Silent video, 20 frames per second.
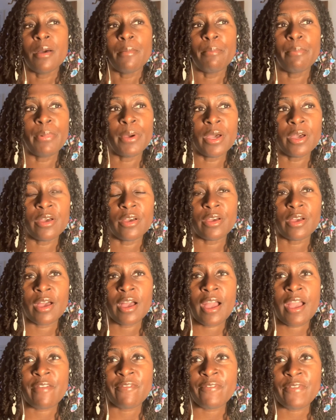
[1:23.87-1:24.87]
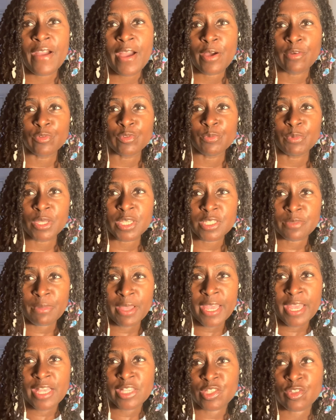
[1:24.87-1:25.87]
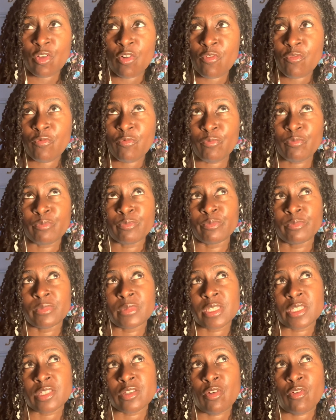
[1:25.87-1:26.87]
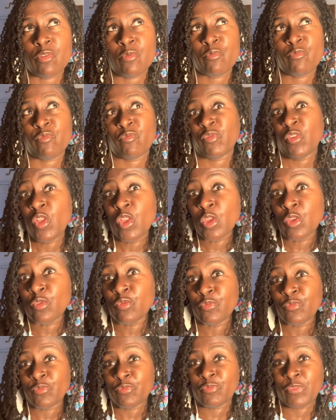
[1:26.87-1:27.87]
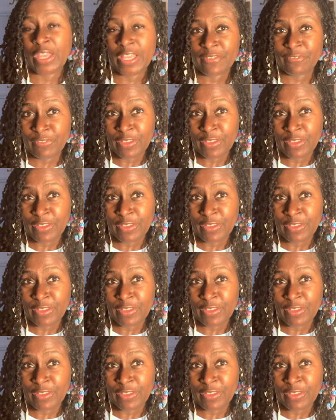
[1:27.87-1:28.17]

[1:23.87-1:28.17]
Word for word: but I found because my hair is not full, thick,